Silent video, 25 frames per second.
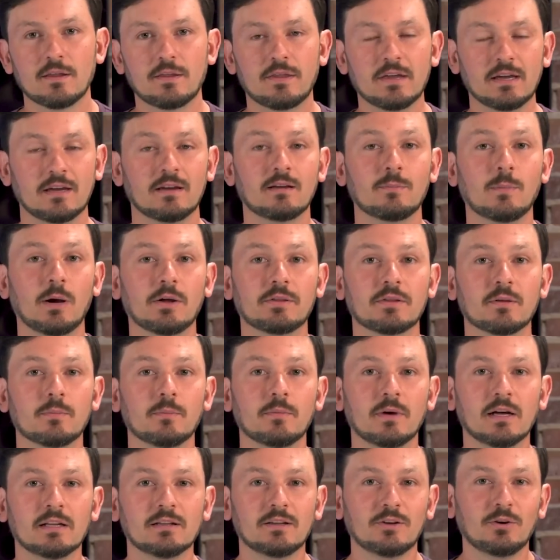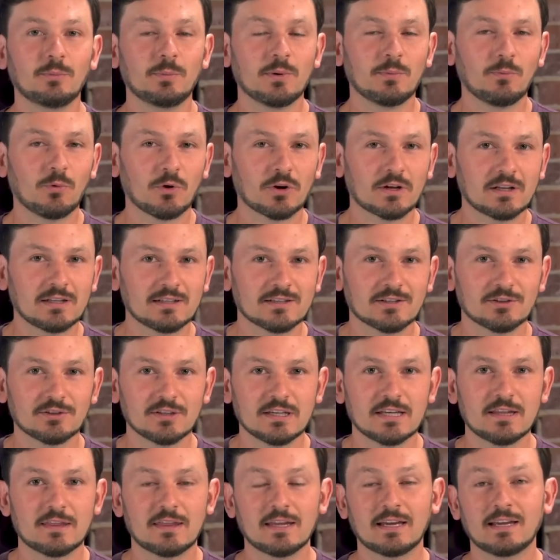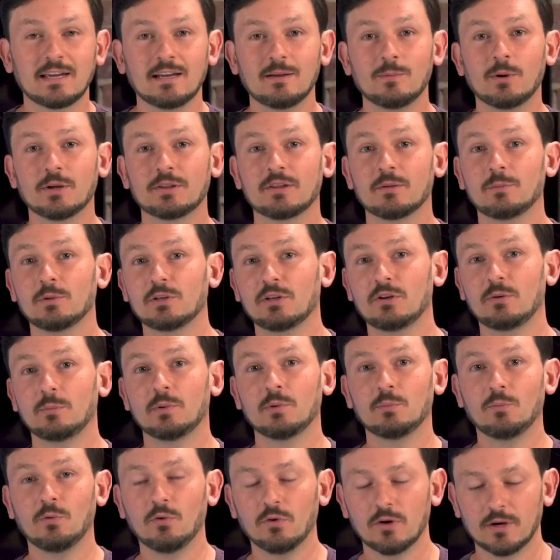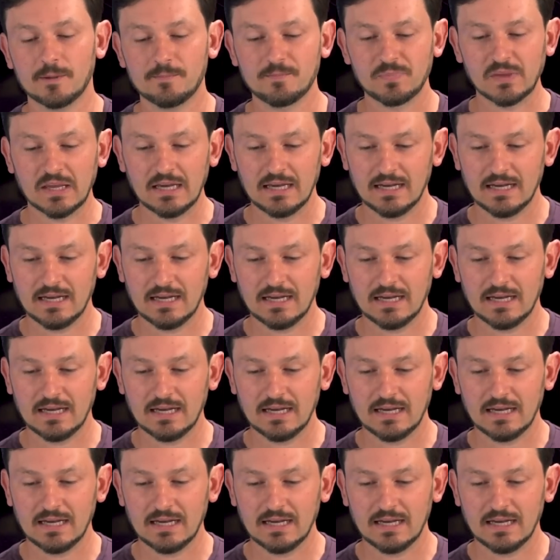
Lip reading: thinking about them a little bit more clearly, thinking about them a little bit more.